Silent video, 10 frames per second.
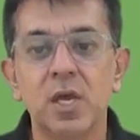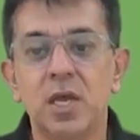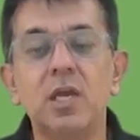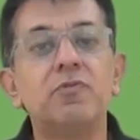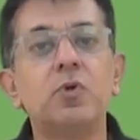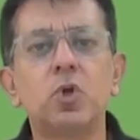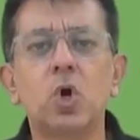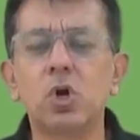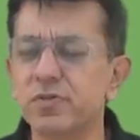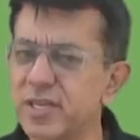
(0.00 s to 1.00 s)
if you
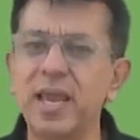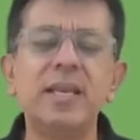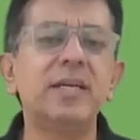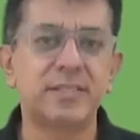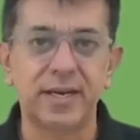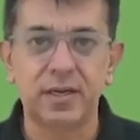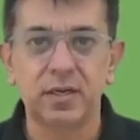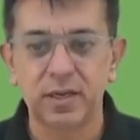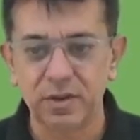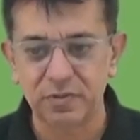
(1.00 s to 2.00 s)
talk of say any
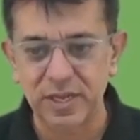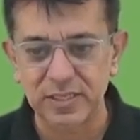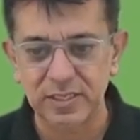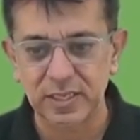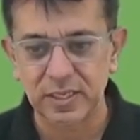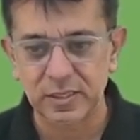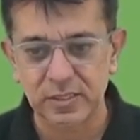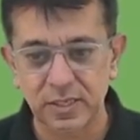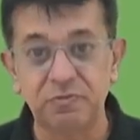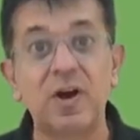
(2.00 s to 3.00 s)
sector if i'll say
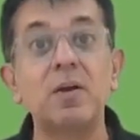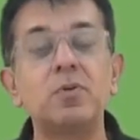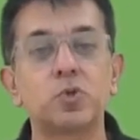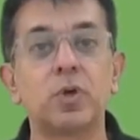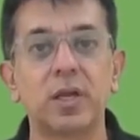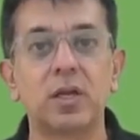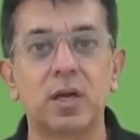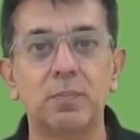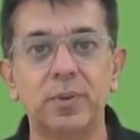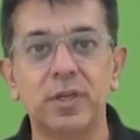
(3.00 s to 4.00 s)
say pharmaceutical
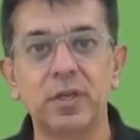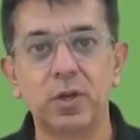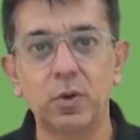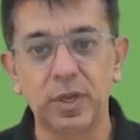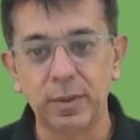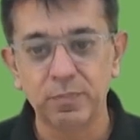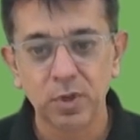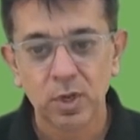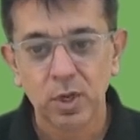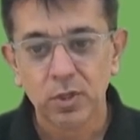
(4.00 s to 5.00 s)
company okay
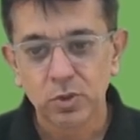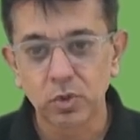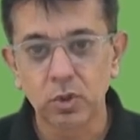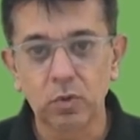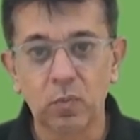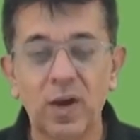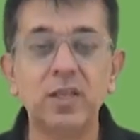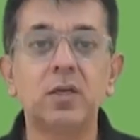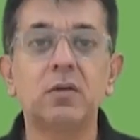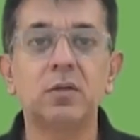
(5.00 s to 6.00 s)
so
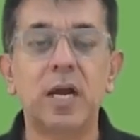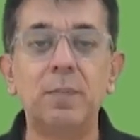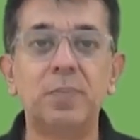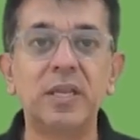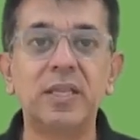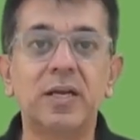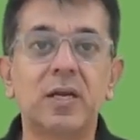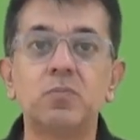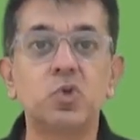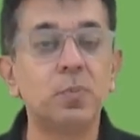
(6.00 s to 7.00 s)
one company that
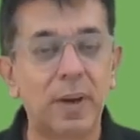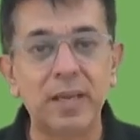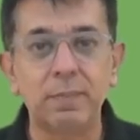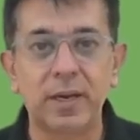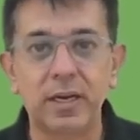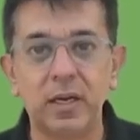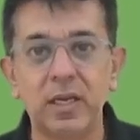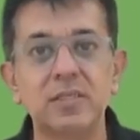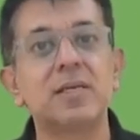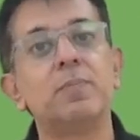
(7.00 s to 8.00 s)
comes to my mind
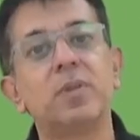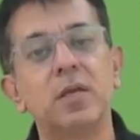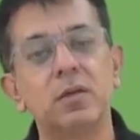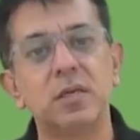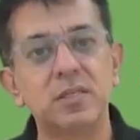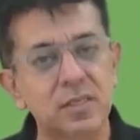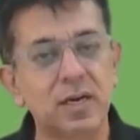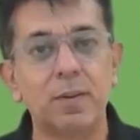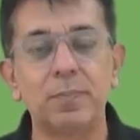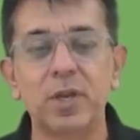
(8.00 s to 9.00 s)
is something is a company